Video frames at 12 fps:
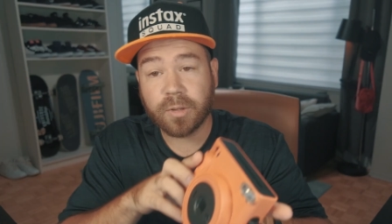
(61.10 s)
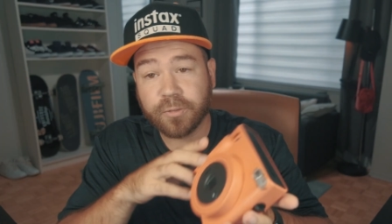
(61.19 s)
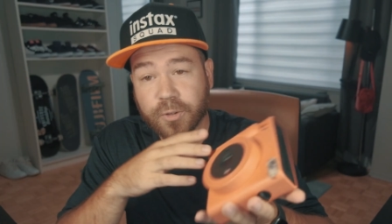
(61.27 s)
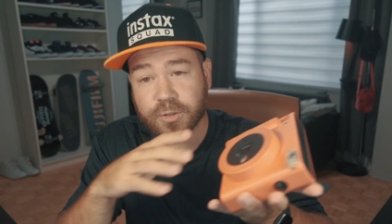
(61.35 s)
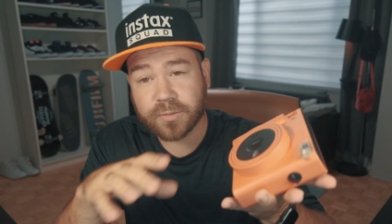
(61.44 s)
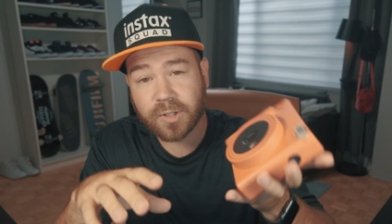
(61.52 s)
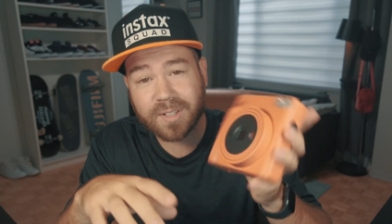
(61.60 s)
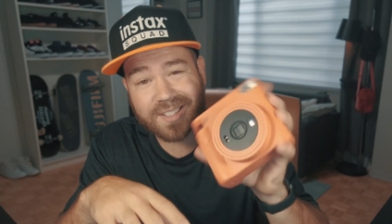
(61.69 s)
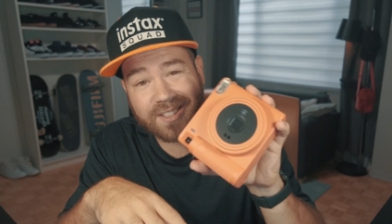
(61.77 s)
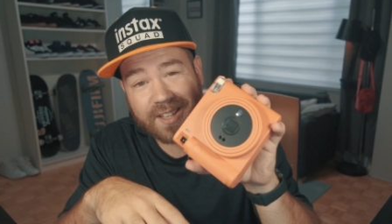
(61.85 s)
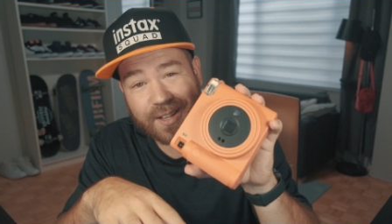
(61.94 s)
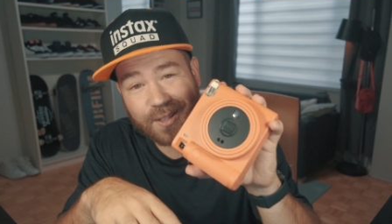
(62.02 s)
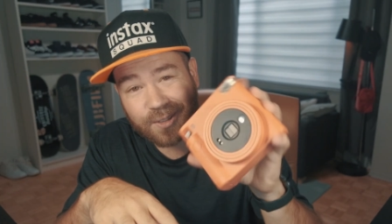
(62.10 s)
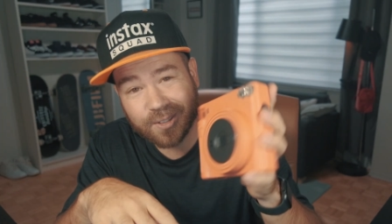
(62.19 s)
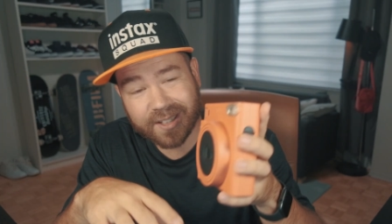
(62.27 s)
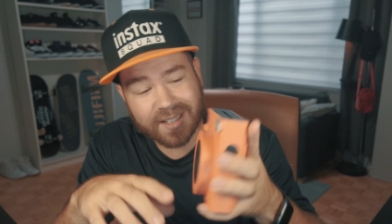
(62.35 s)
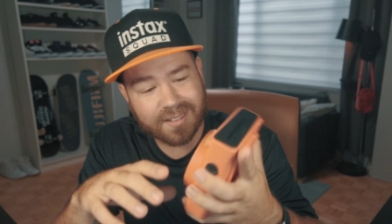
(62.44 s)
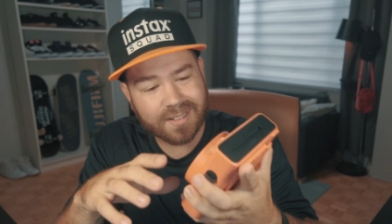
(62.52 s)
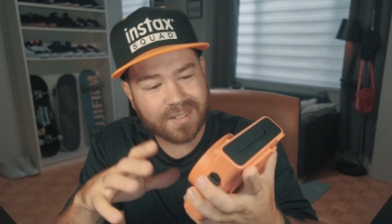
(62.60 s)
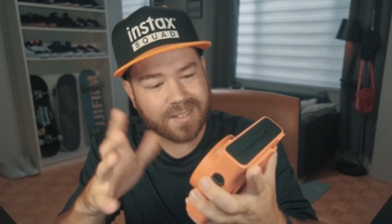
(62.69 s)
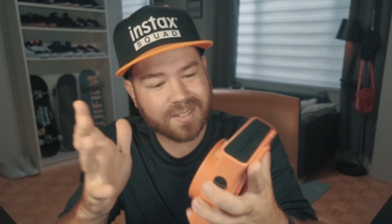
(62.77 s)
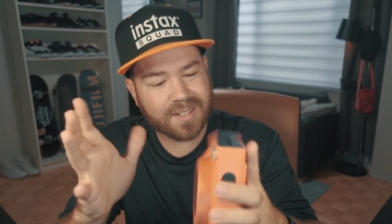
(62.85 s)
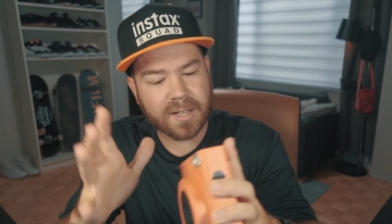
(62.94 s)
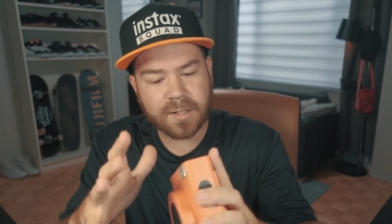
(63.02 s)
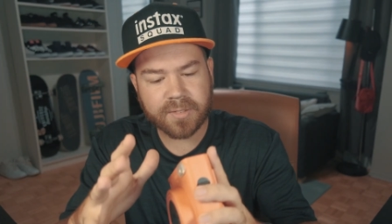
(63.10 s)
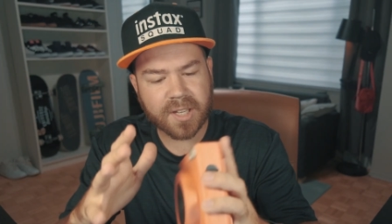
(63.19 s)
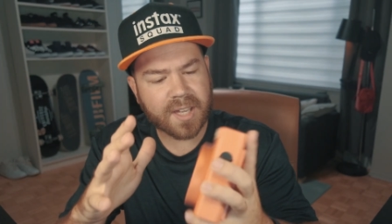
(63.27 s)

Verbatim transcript: Well, first of all, let's take a look at the design of the